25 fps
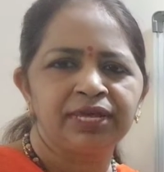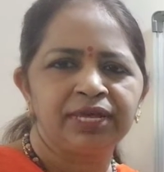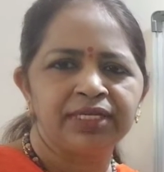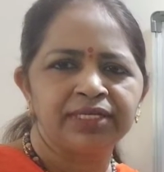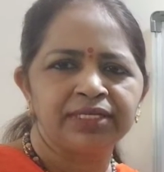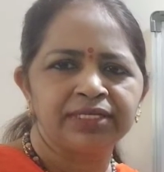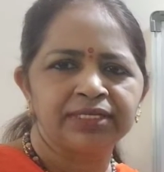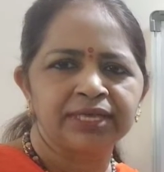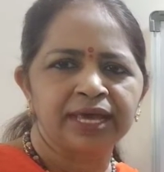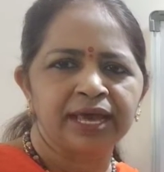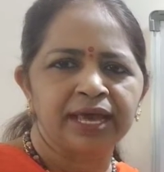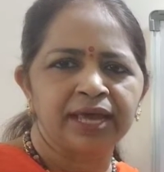
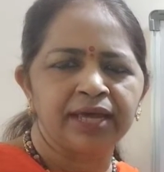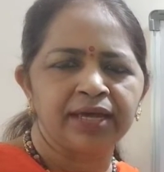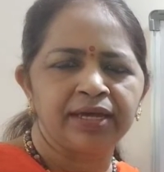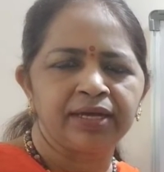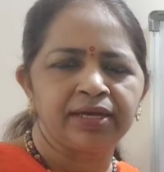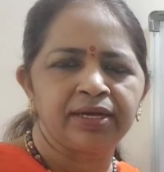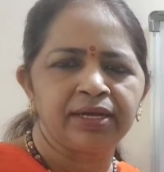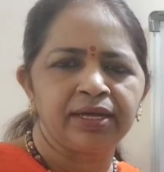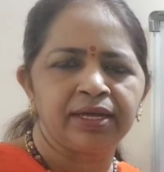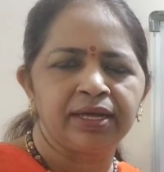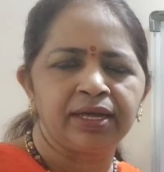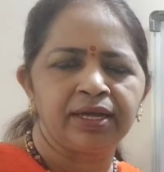S
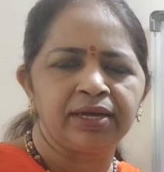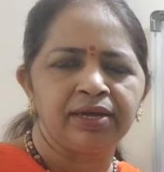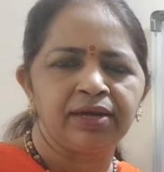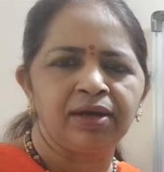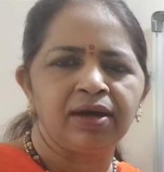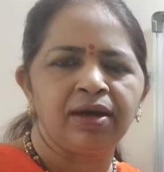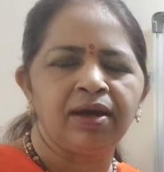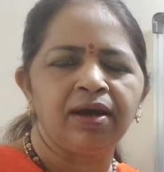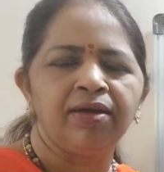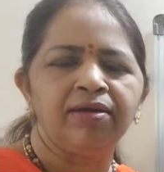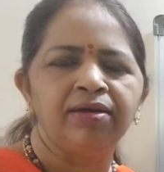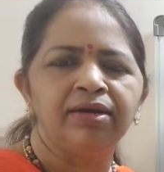character
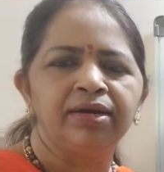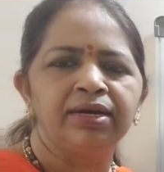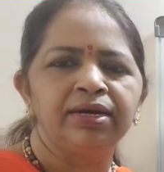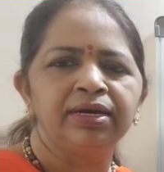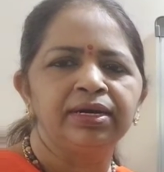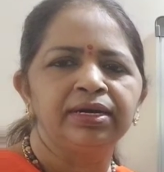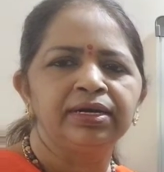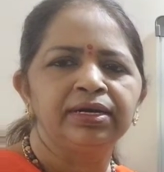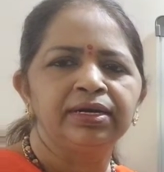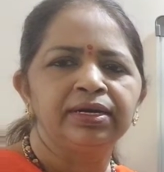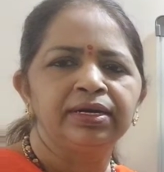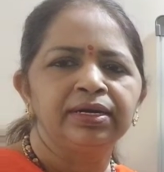
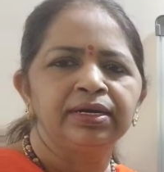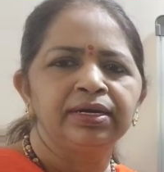on